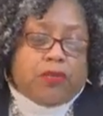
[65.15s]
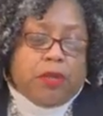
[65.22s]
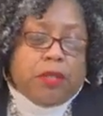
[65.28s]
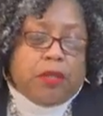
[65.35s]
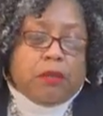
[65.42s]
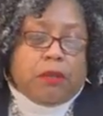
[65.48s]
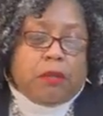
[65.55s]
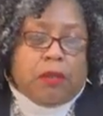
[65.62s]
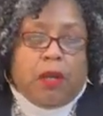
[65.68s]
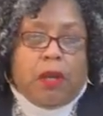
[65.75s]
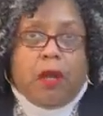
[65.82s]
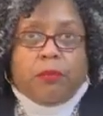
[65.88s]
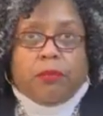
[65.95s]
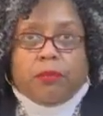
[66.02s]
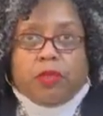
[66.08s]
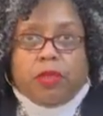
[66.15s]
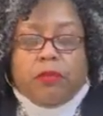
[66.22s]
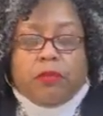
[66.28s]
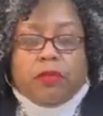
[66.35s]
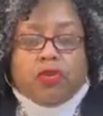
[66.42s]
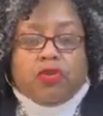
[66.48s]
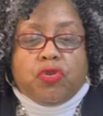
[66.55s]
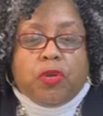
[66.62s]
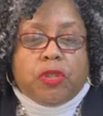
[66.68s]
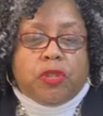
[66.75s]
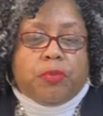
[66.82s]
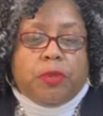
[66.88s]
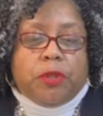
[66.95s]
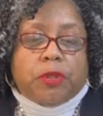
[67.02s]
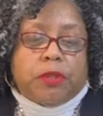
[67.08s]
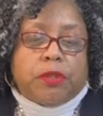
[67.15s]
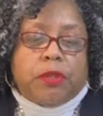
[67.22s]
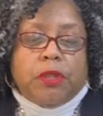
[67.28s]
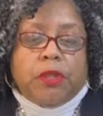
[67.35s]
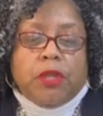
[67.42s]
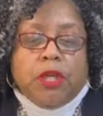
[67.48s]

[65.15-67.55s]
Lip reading: read Curious George books.